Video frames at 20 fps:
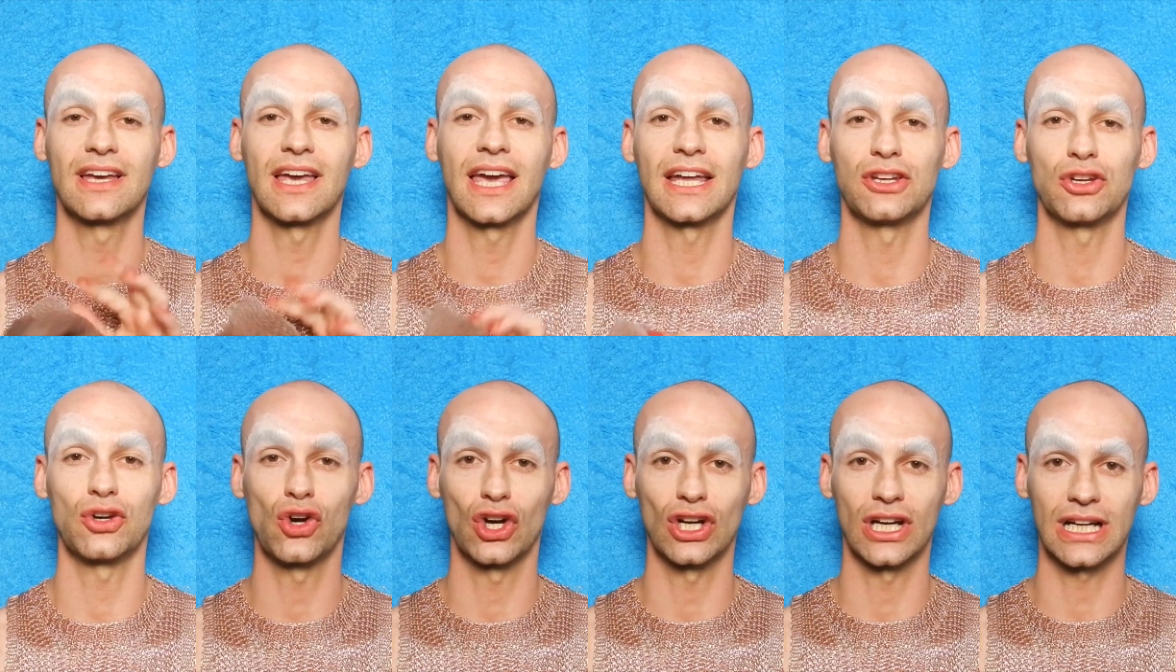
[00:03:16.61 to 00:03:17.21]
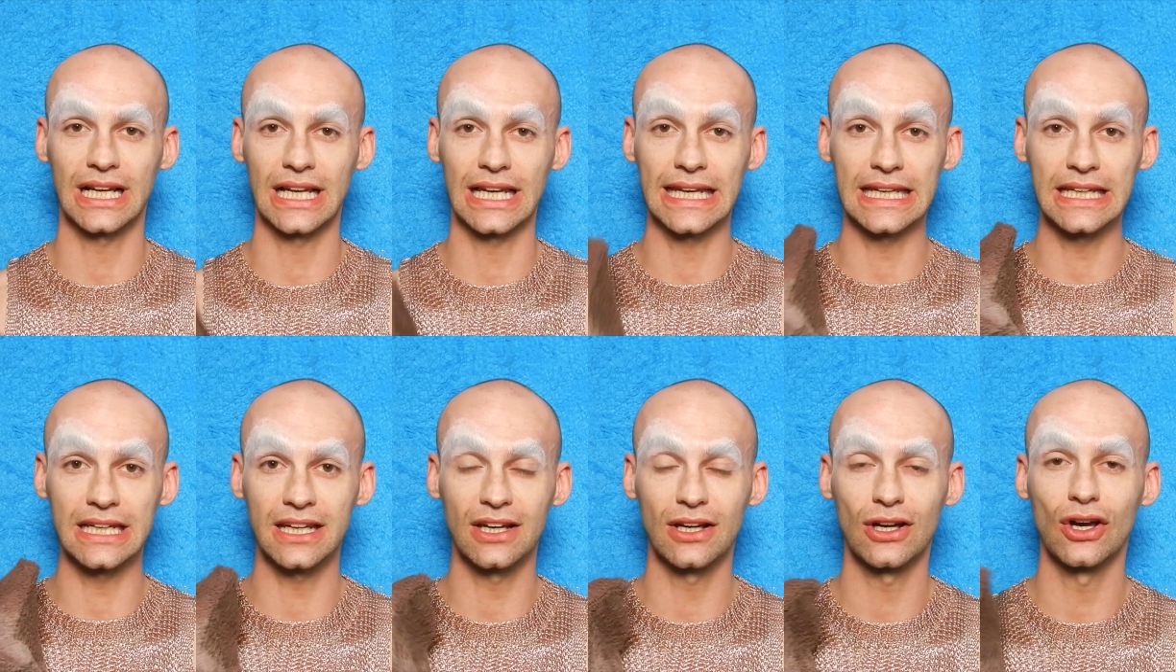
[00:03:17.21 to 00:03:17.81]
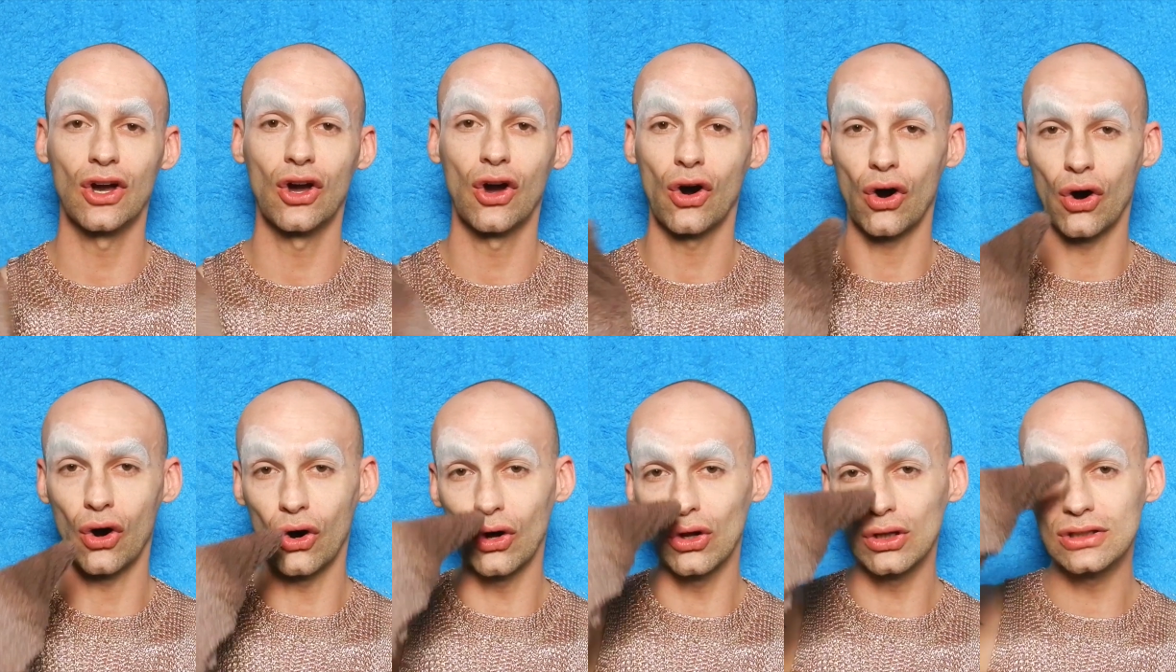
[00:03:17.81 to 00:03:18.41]
and you're gonna clean
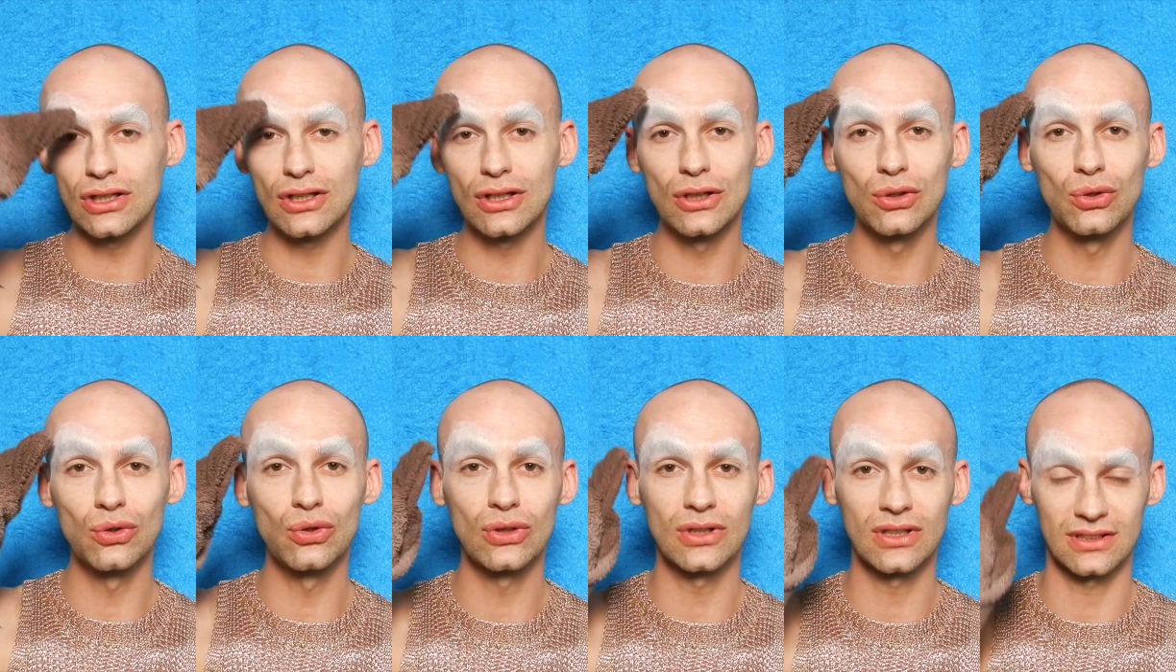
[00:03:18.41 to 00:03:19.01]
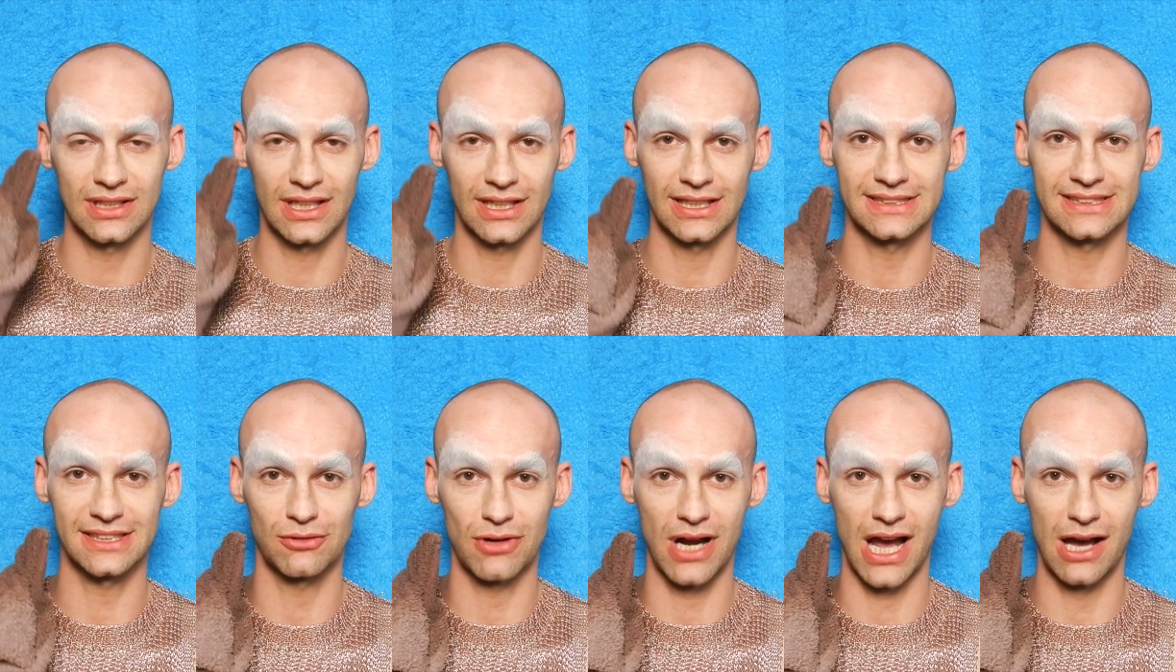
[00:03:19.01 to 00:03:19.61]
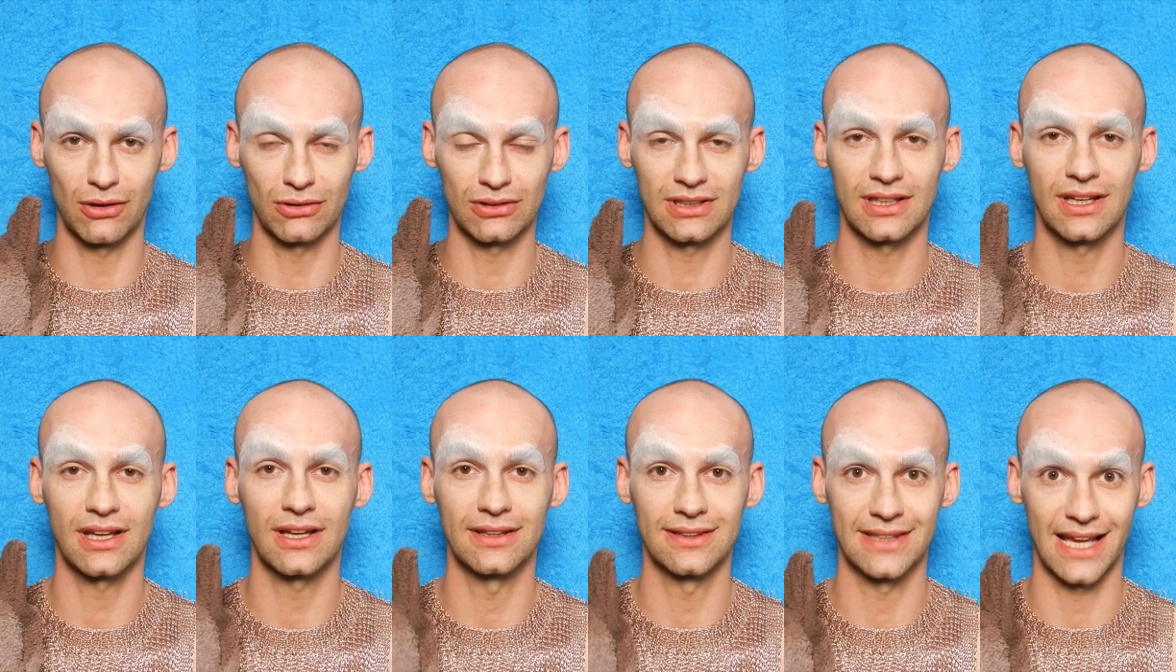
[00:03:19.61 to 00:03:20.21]
all the glue that it's around,
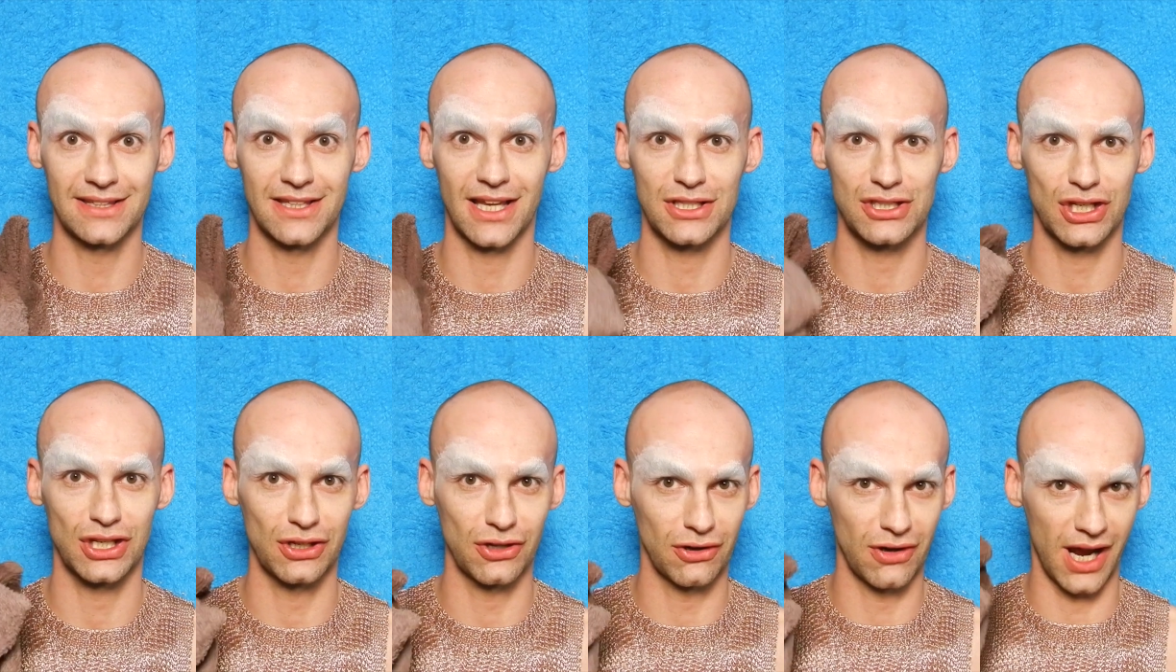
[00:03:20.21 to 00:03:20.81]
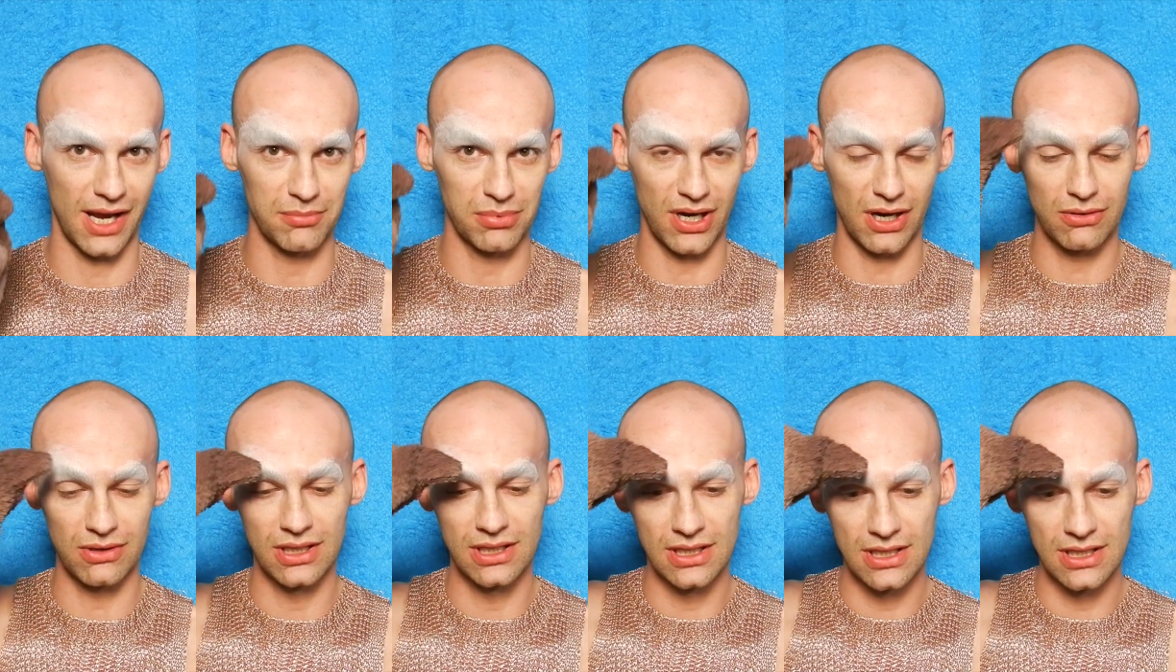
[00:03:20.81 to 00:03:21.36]
not touching your eyebrow.